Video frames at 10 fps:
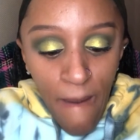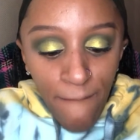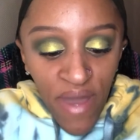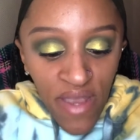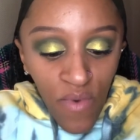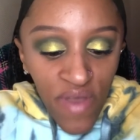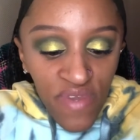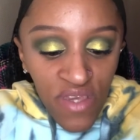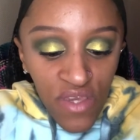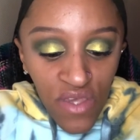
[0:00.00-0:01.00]
But anyway,
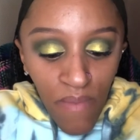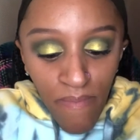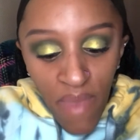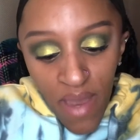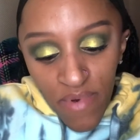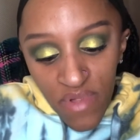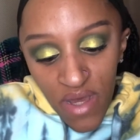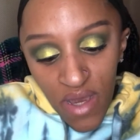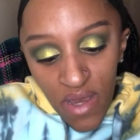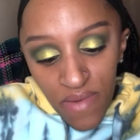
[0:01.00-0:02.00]
this is the
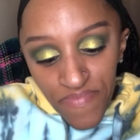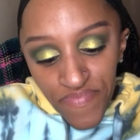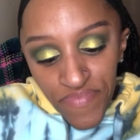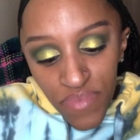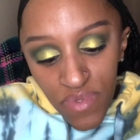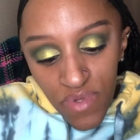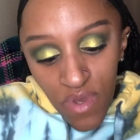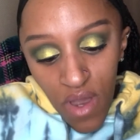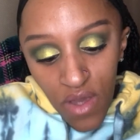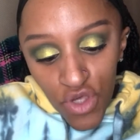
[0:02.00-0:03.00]
Maybelline
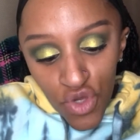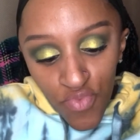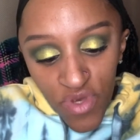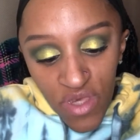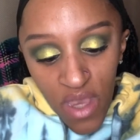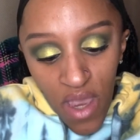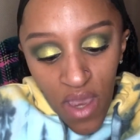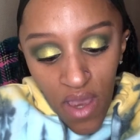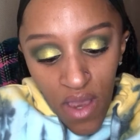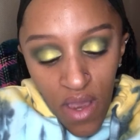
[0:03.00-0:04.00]
Super
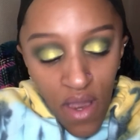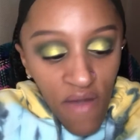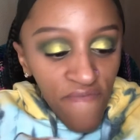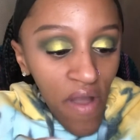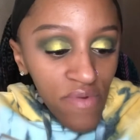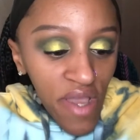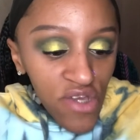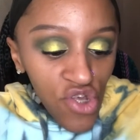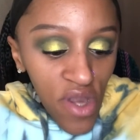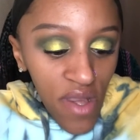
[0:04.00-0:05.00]
Stay
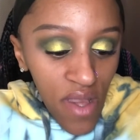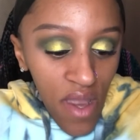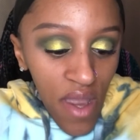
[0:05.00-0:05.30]
Foundation.